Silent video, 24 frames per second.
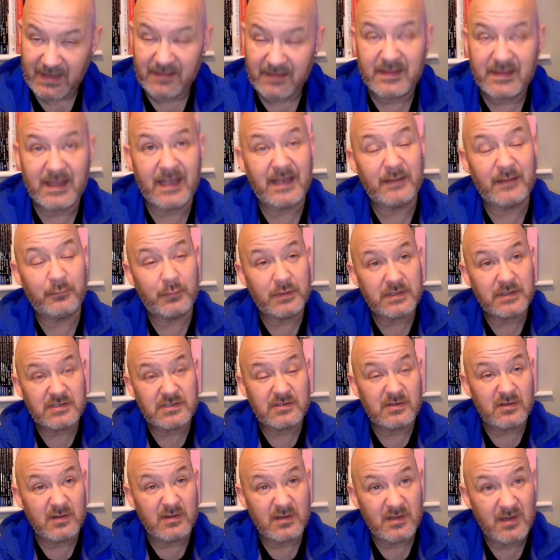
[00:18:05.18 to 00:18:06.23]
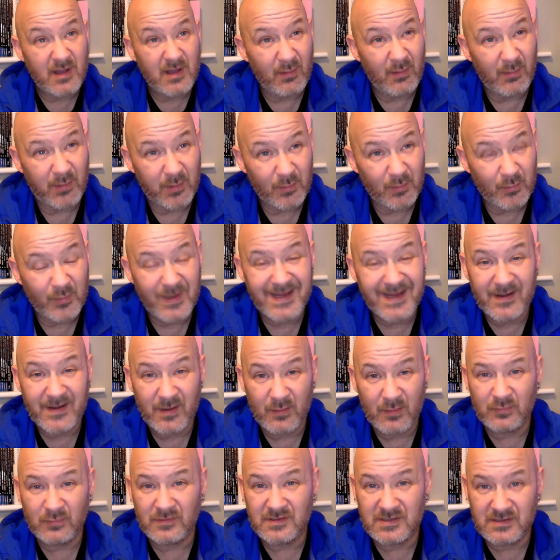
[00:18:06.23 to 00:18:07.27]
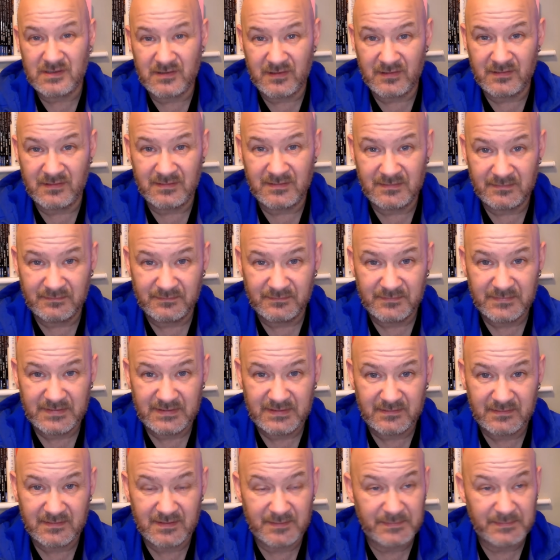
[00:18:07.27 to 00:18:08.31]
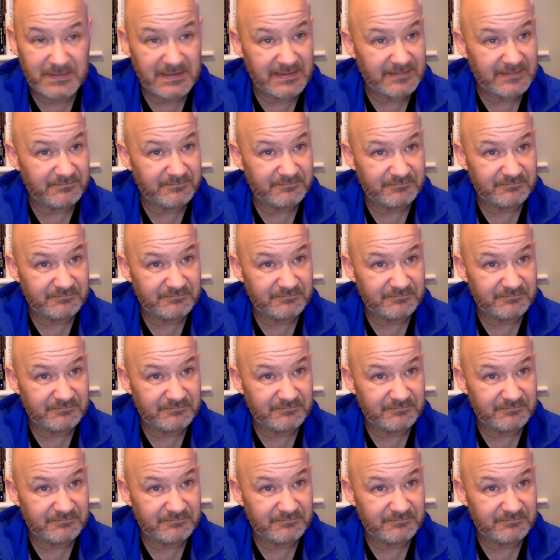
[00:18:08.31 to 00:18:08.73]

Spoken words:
it was sort of a goal that we don't score. Do you know what I mean?